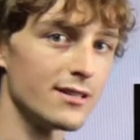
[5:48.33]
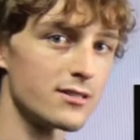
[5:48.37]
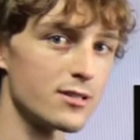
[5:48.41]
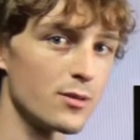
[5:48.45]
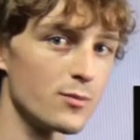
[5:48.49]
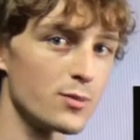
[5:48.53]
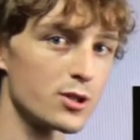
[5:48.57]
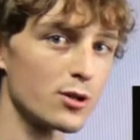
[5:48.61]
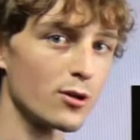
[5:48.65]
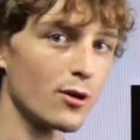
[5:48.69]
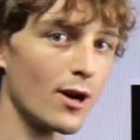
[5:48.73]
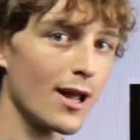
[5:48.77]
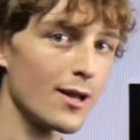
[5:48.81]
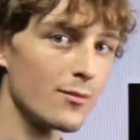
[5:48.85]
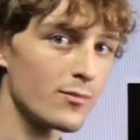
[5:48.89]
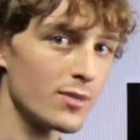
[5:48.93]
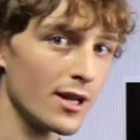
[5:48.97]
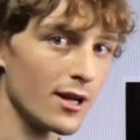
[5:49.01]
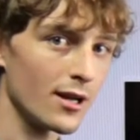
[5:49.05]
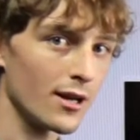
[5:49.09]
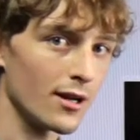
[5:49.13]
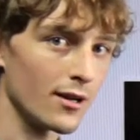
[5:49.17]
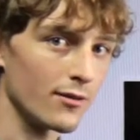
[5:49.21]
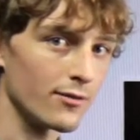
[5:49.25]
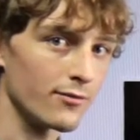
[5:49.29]
and subscribe
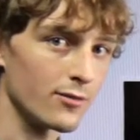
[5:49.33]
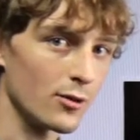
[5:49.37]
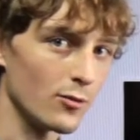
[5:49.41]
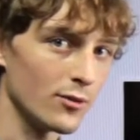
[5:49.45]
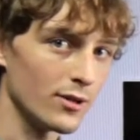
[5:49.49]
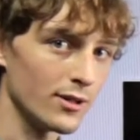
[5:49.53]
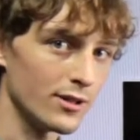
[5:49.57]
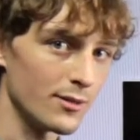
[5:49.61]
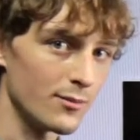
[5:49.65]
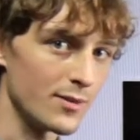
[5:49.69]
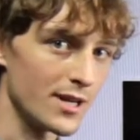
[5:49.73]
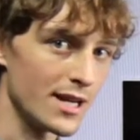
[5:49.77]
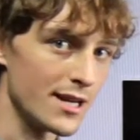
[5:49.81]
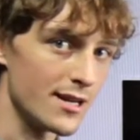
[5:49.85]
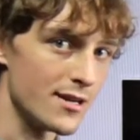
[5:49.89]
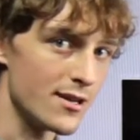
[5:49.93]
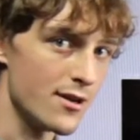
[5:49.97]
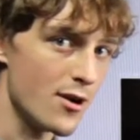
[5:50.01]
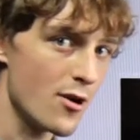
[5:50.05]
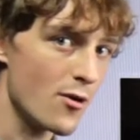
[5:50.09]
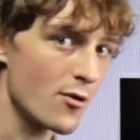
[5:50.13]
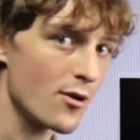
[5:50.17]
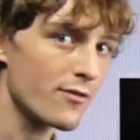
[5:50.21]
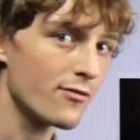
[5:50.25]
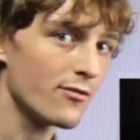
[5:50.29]
there if you want to be
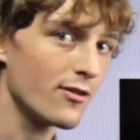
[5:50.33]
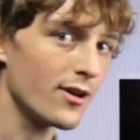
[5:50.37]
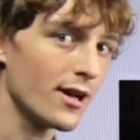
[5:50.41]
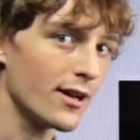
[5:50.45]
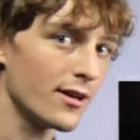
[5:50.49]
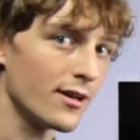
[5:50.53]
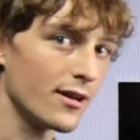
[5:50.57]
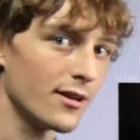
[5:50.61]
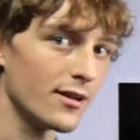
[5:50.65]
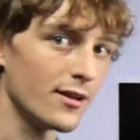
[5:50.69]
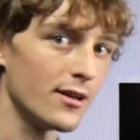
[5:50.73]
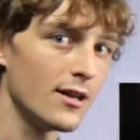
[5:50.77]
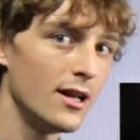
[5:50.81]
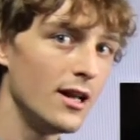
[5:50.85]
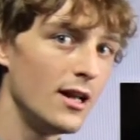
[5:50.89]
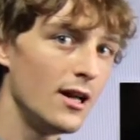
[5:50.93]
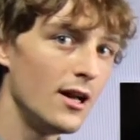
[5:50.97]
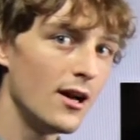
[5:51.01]
notified on